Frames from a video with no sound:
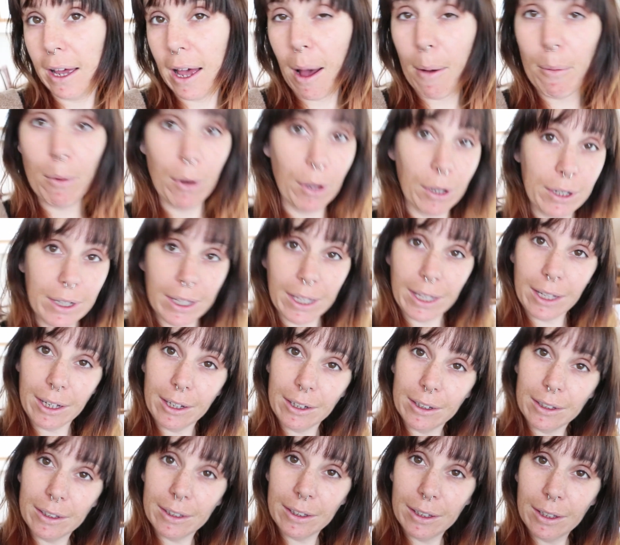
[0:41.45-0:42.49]
I'm
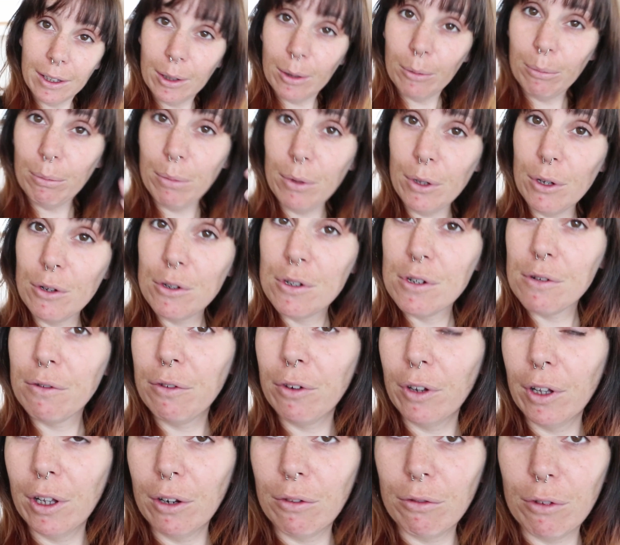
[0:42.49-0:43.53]
looking
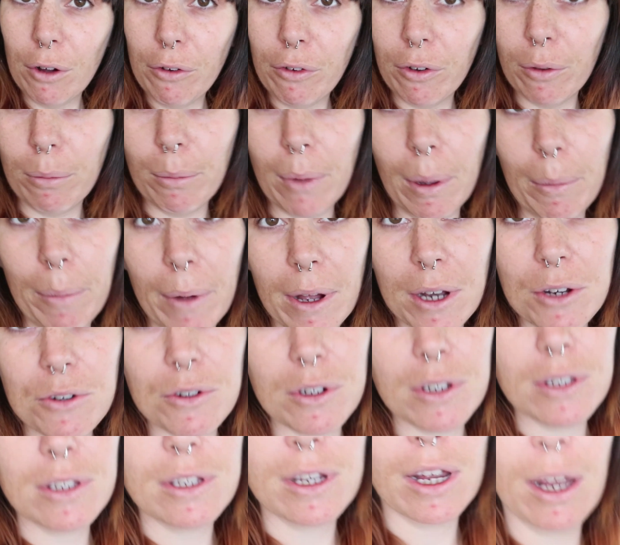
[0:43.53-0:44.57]
beautiful and rough and my
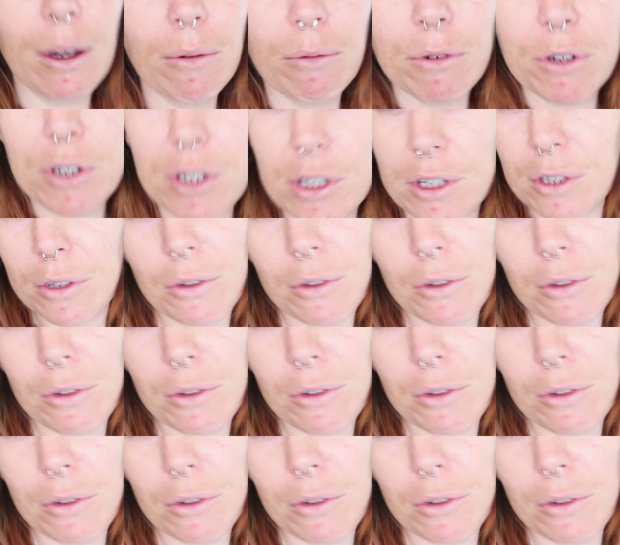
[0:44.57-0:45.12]
battery's down which is